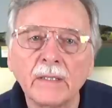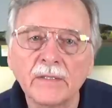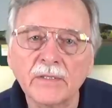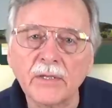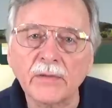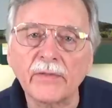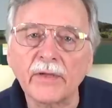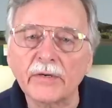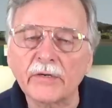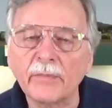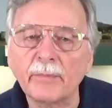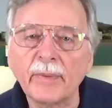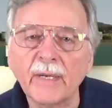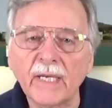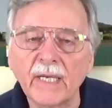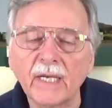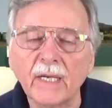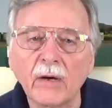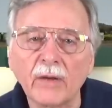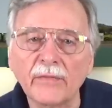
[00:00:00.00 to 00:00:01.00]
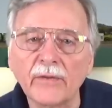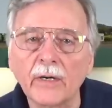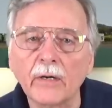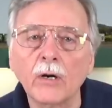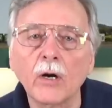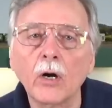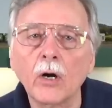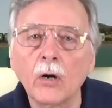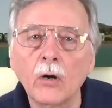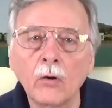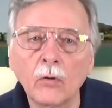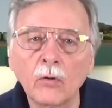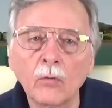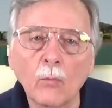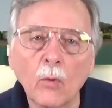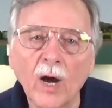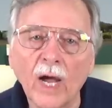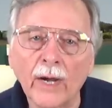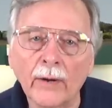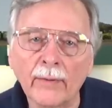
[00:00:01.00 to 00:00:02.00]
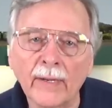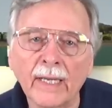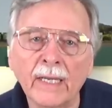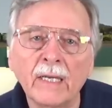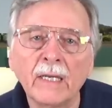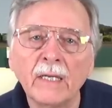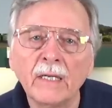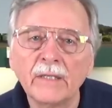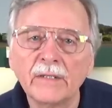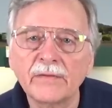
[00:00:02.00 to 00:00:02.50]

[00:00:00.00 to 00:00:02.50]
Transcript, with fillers: So they're depending on their own wiring